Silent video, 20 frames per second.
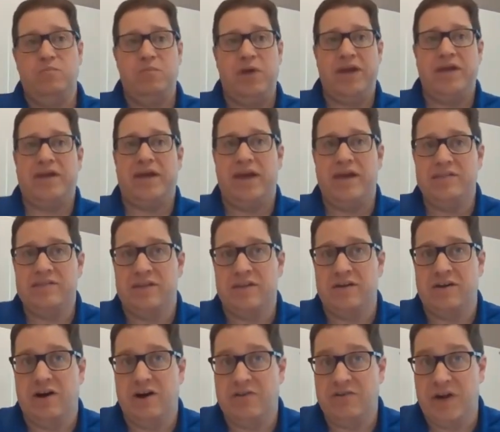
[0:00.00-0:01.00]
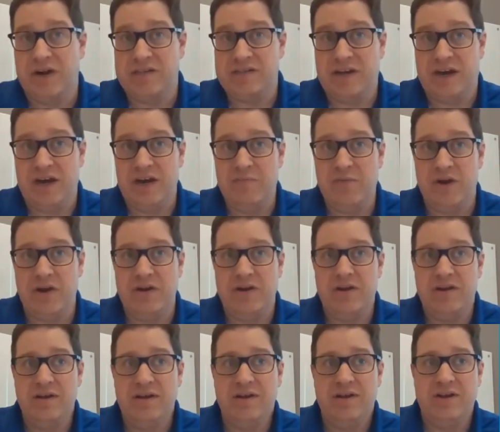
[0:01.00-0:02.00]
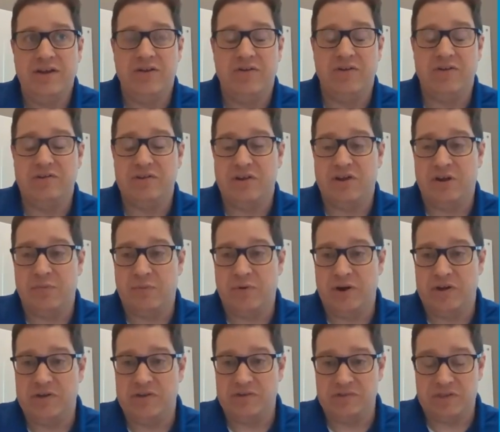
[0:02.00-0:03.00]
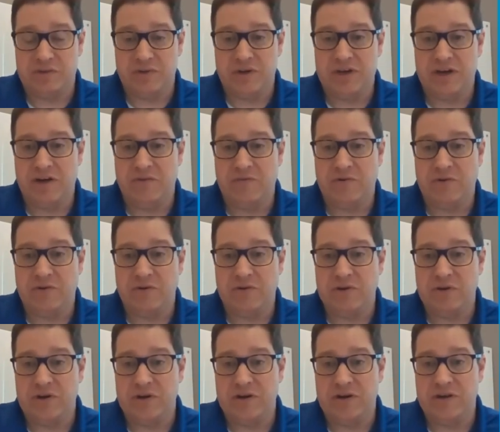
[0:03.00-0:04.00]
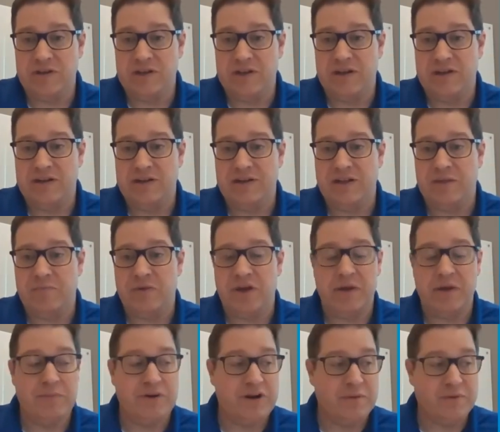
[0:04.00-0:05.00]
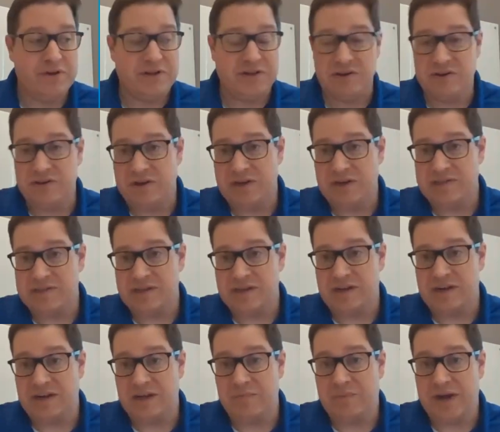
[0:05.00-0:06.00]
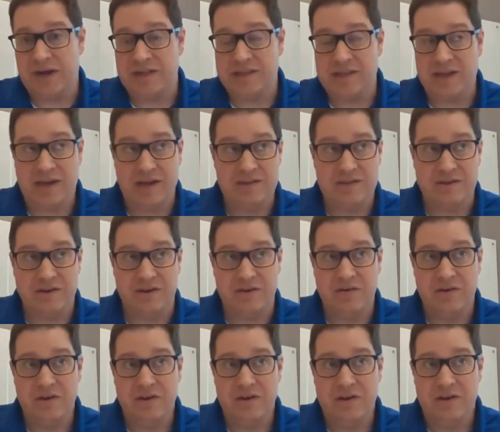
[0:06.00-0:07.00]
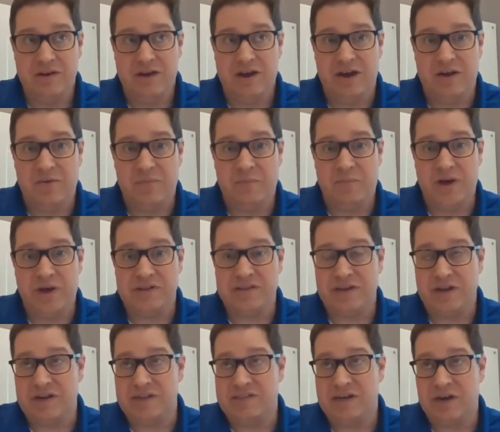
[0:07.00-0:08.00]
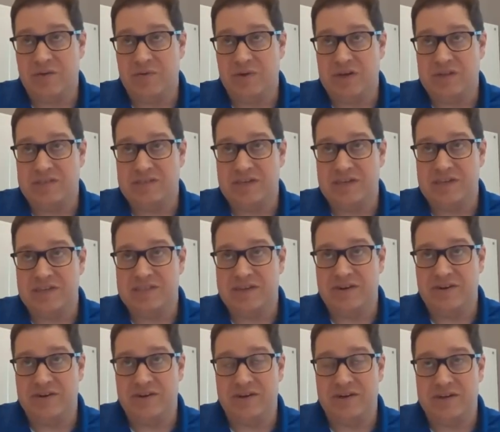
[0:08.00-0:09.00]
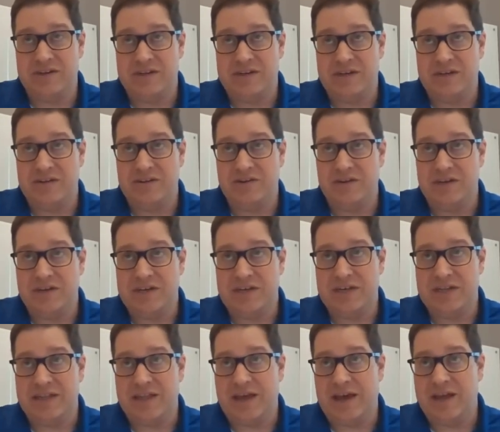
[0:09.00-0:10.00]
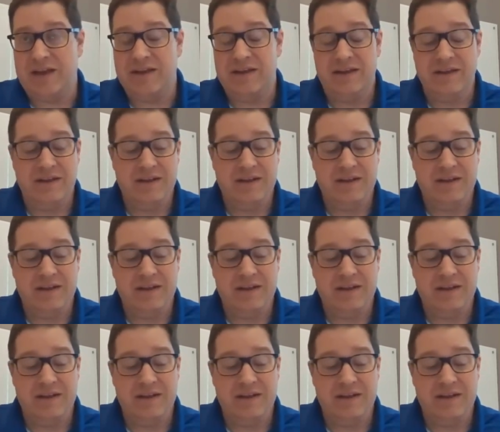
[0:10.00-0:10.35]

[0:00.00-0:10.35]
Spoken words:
make gains on the contract side, but there's a lot of pressures that we covered earlier in here that may or may not materialize that could impact that. So best line of sight we can see is that you're going to continue to get that